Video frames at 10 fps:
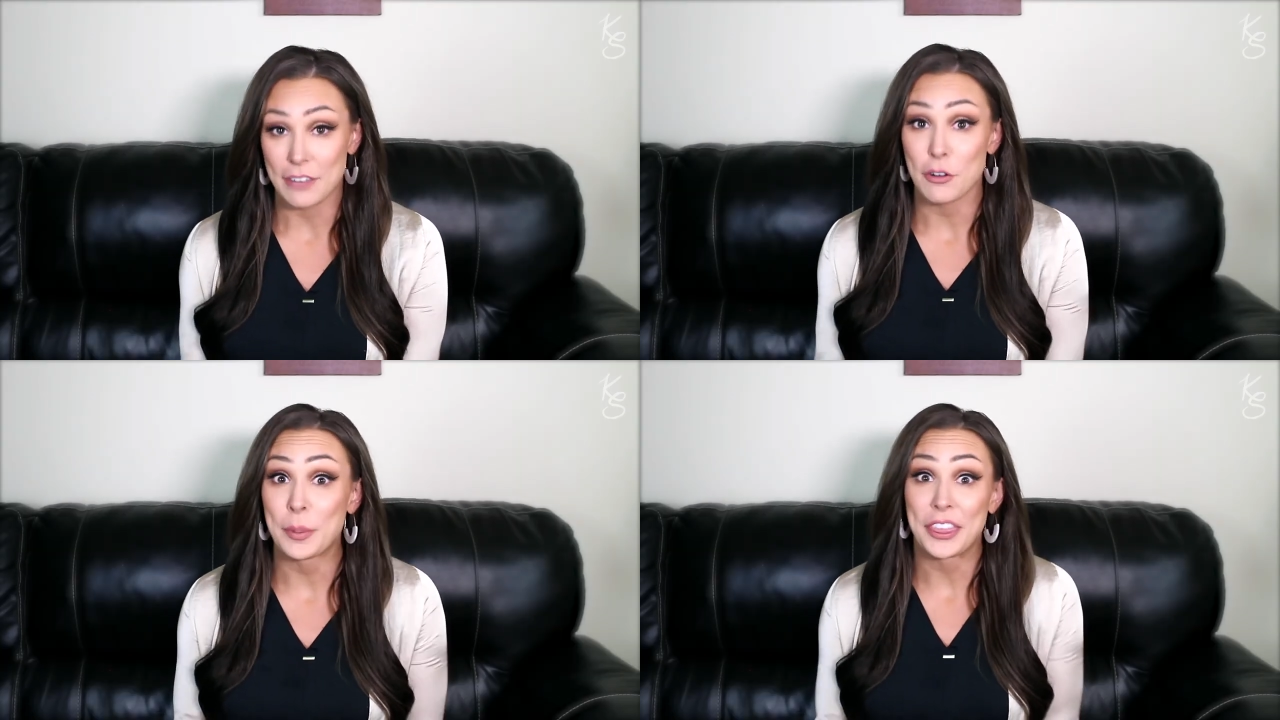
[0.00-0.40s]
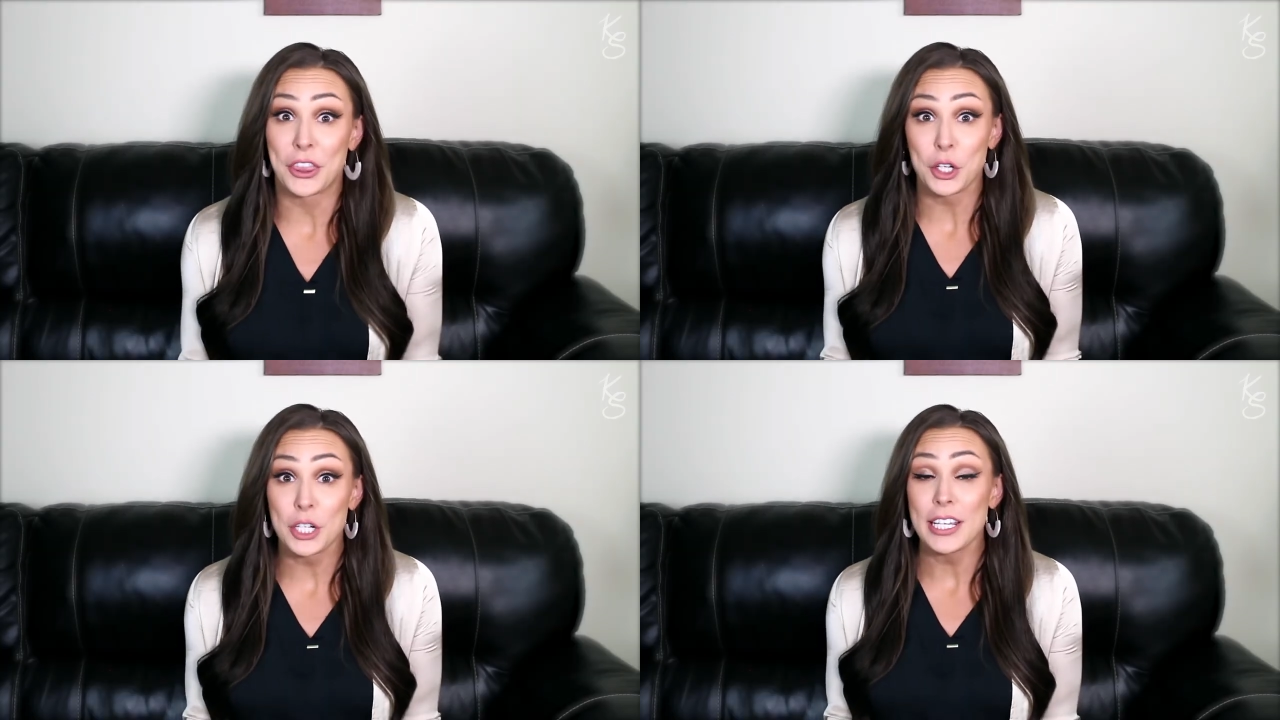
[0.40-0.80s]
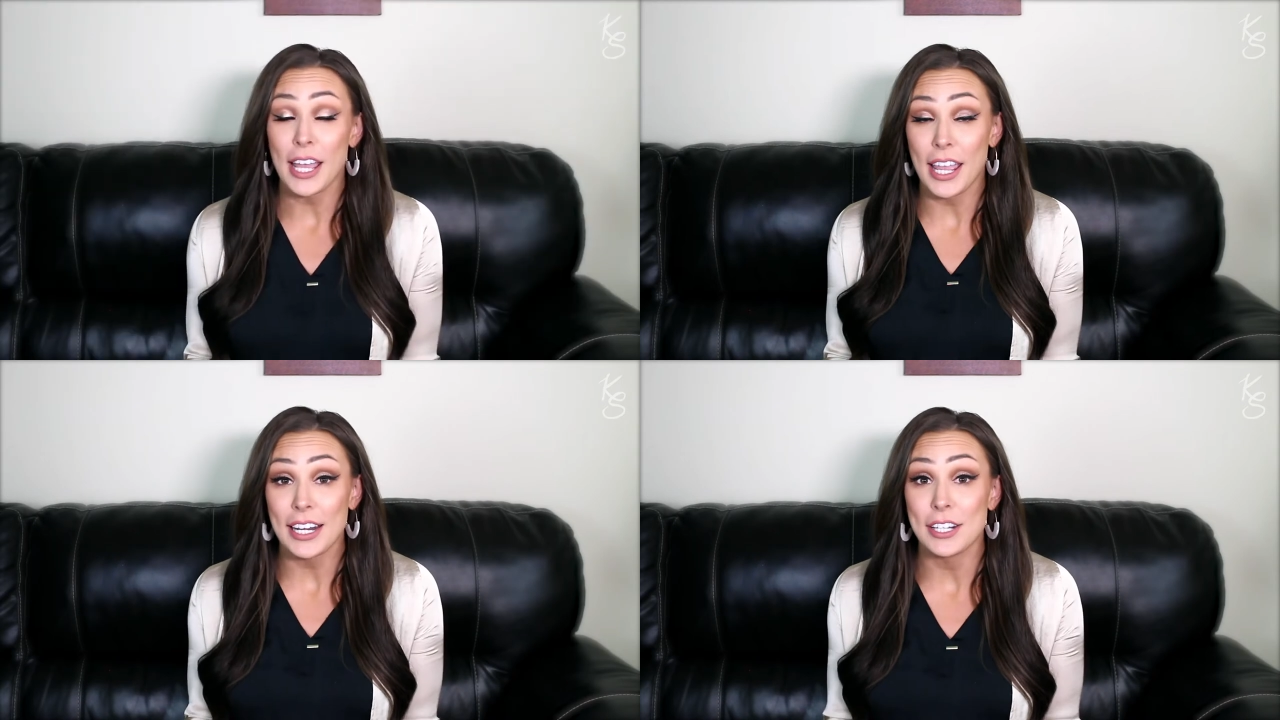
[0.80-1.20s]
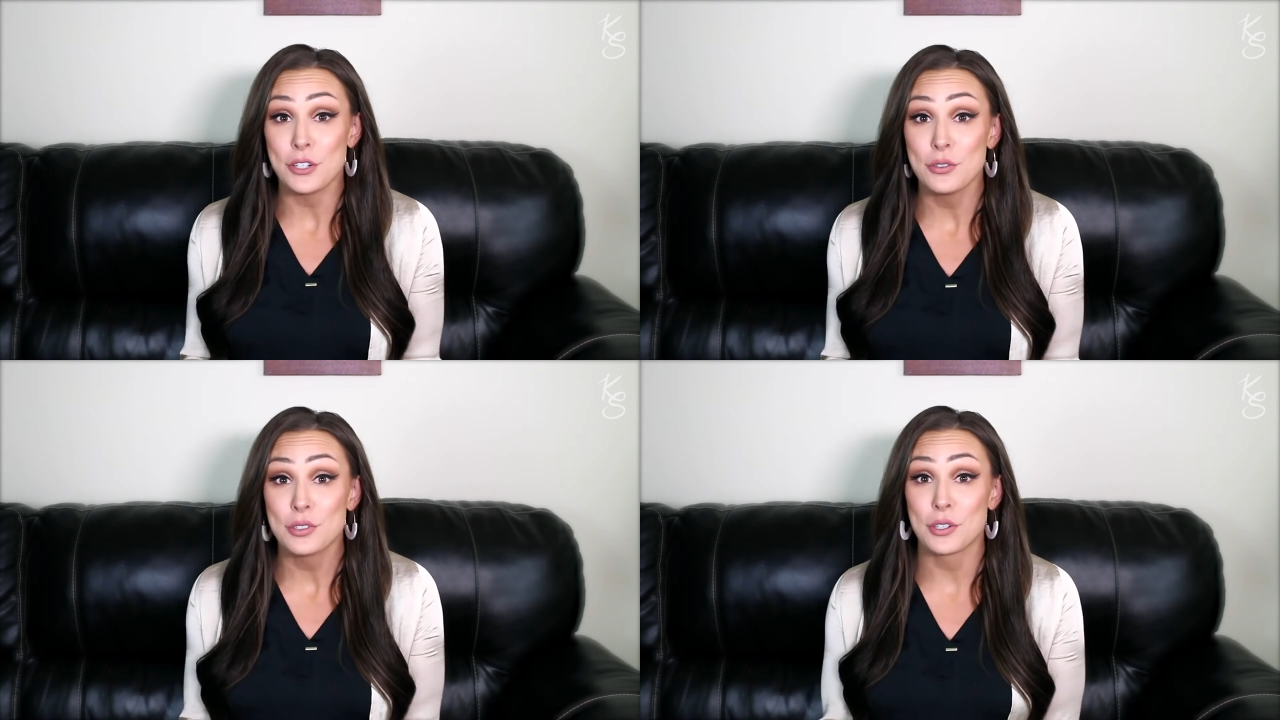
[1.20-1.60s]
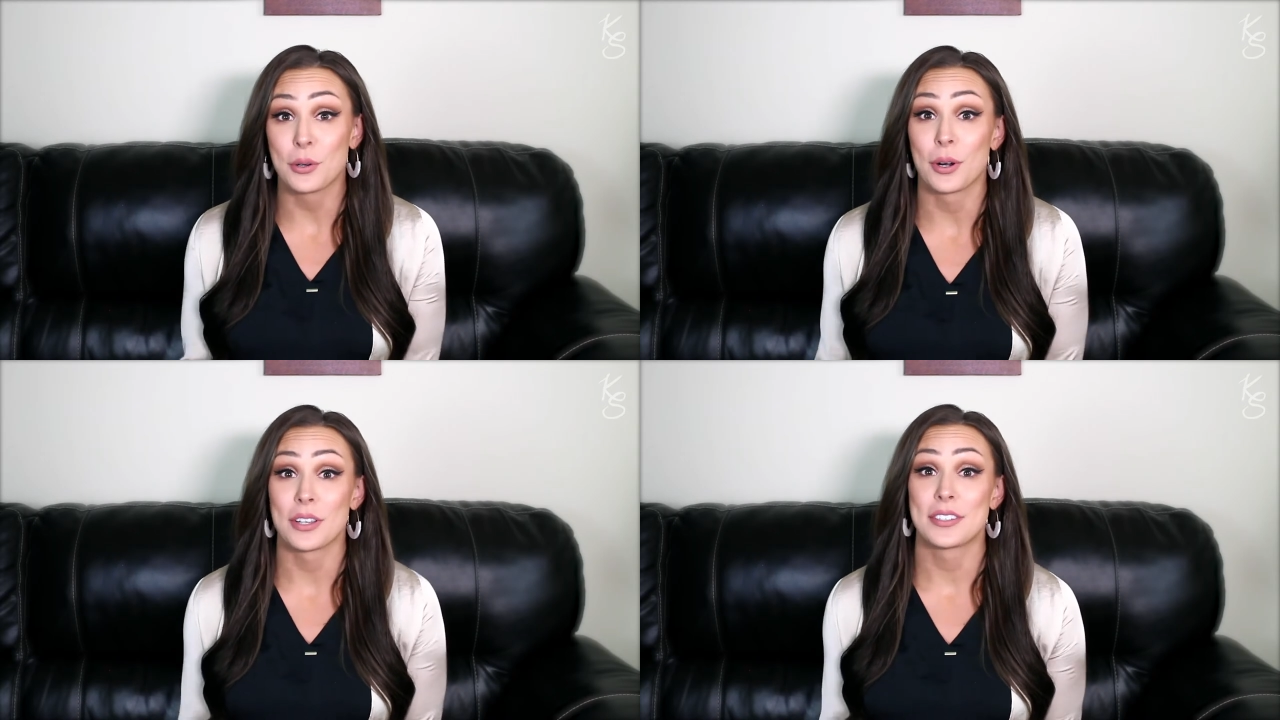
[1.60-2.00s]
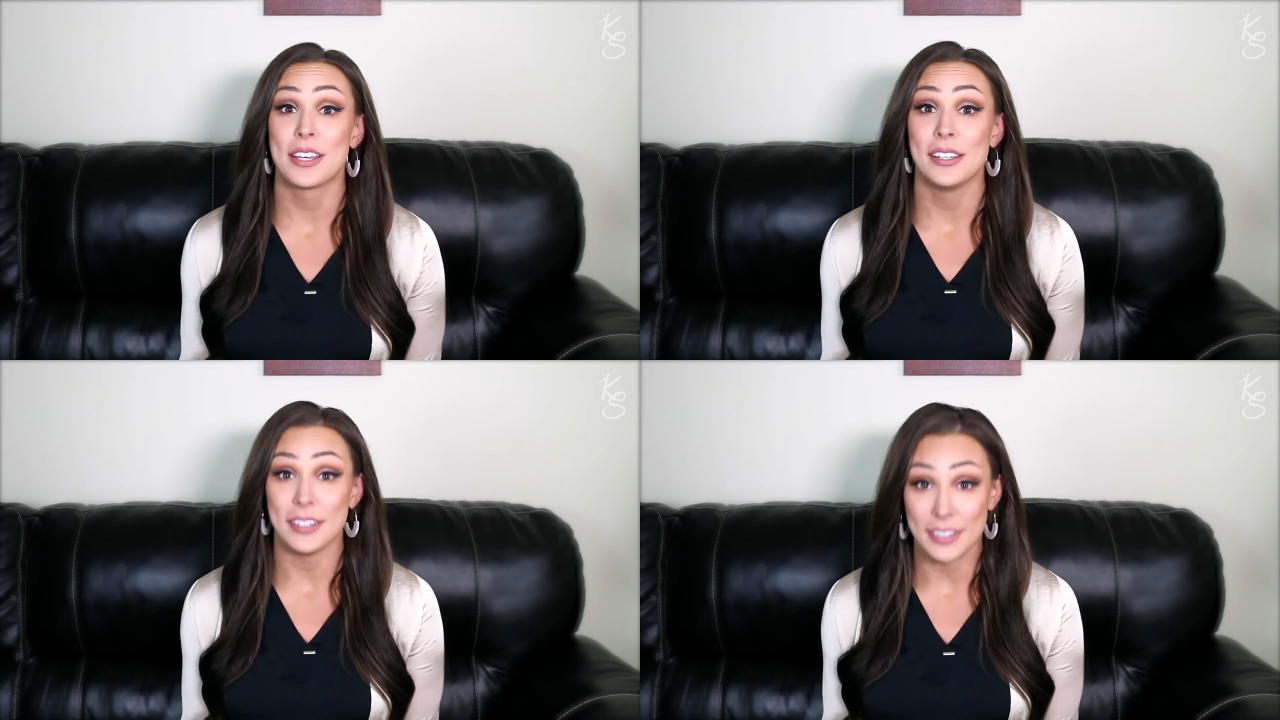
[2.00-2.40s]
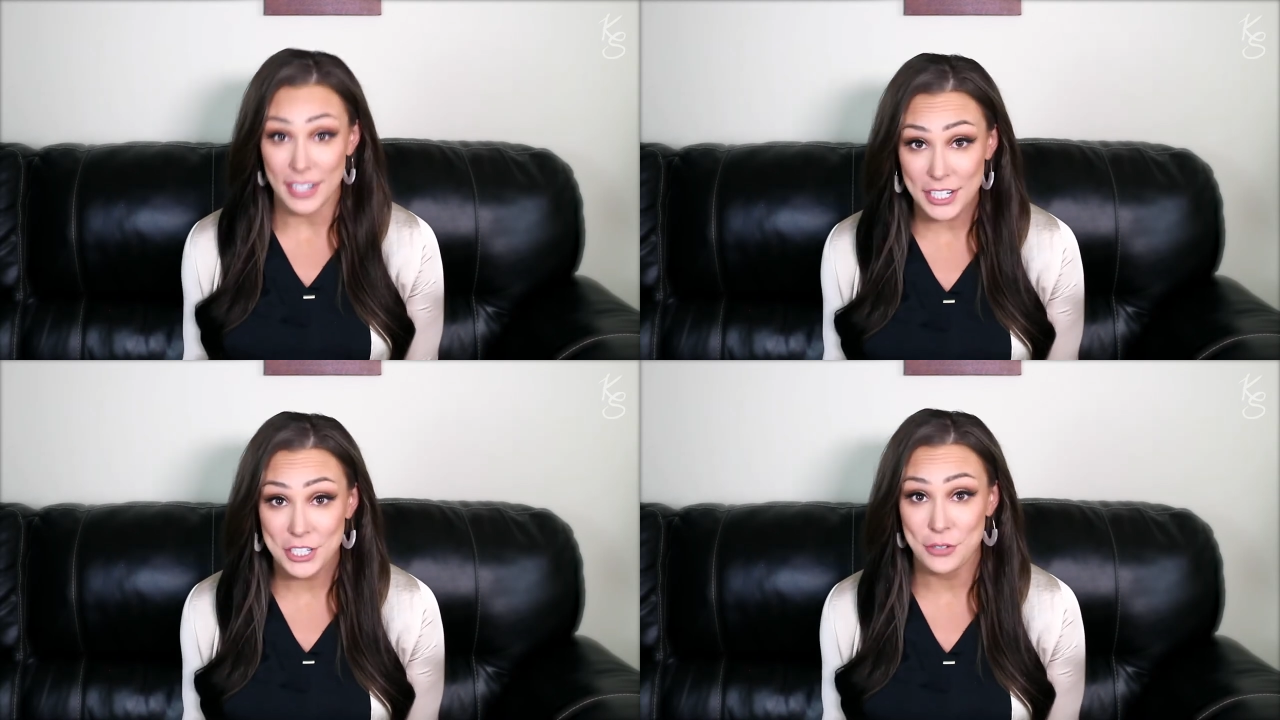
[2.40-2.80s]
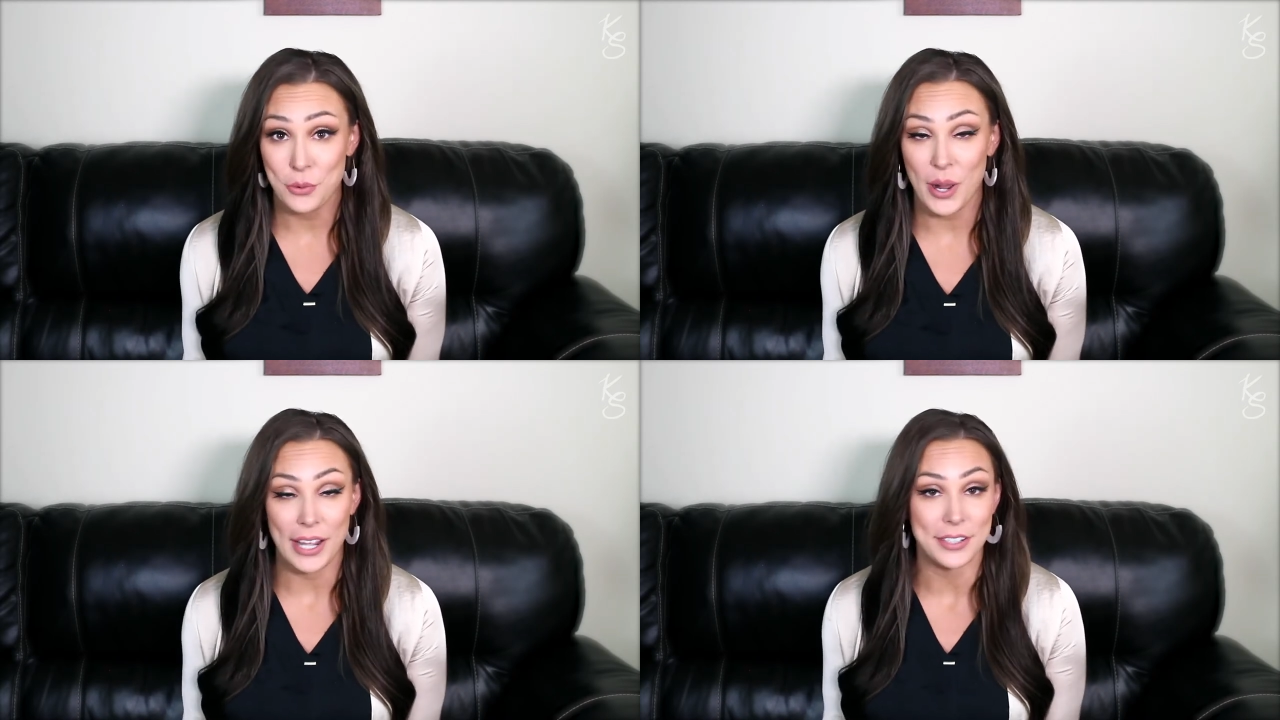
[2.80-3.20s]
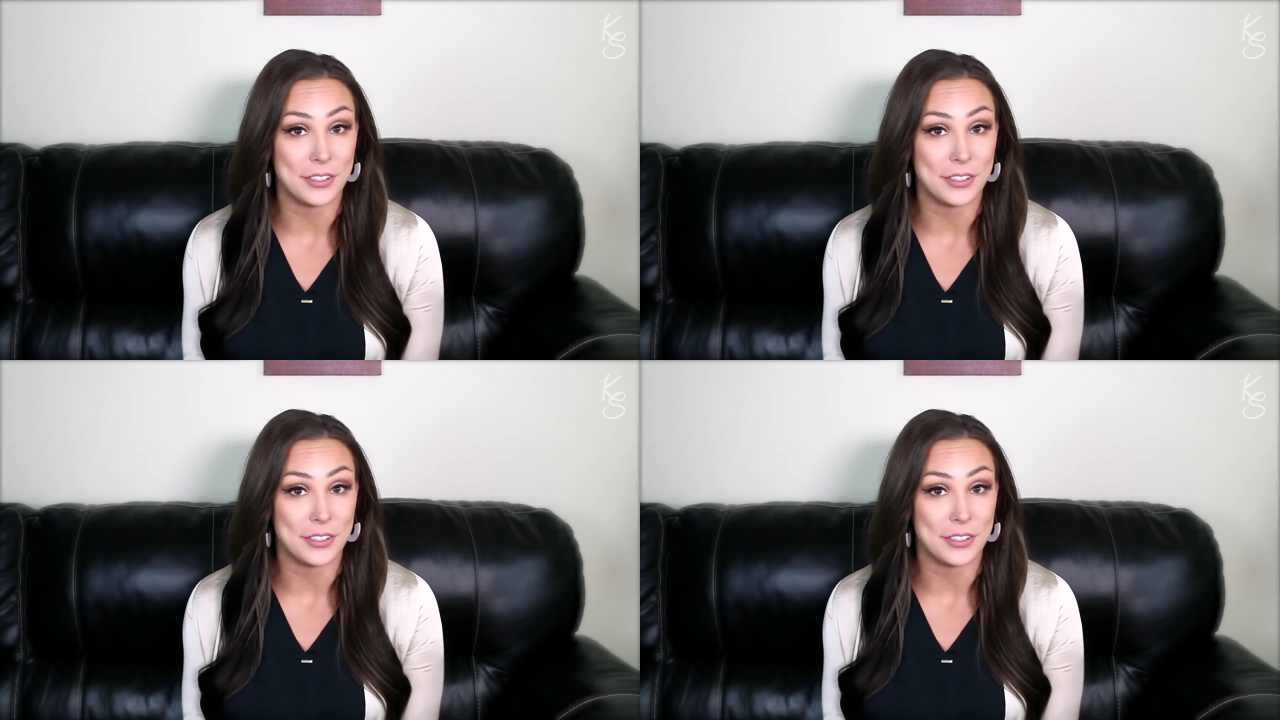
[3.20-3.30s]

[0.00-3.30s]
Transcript: They've opened 38 new stores nationwide,